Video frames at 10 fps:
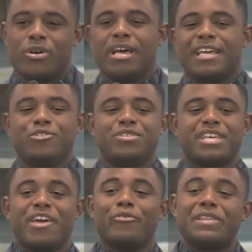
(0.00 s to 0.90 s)
You
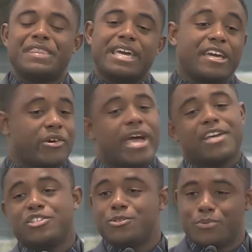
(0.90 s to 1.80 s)
say one thing and your
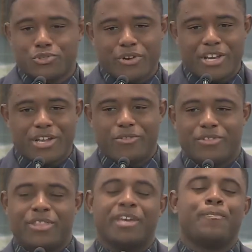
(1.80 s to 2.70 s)
actions portray another
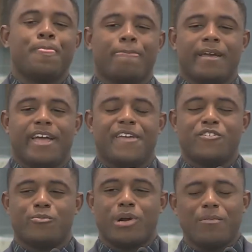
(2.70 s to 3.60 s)
thing. And
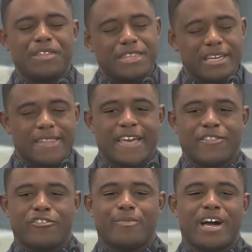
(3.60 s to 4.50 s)
they're probably thinking that in
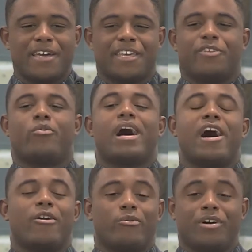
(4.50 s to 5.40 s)
their mind, like,
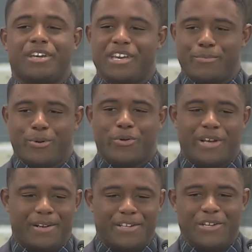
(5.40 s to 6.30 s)
wow, what a
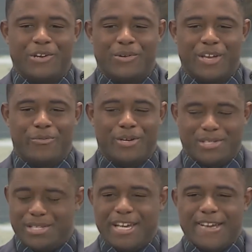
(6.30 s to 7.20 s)
hypocrite, you know, like
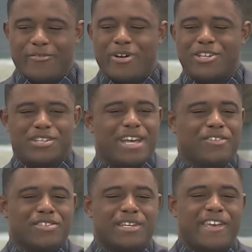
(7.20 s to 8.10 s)
why should I
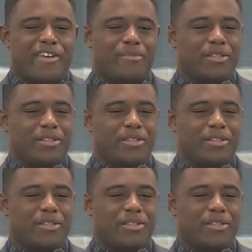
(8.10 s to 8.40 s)
listen to him?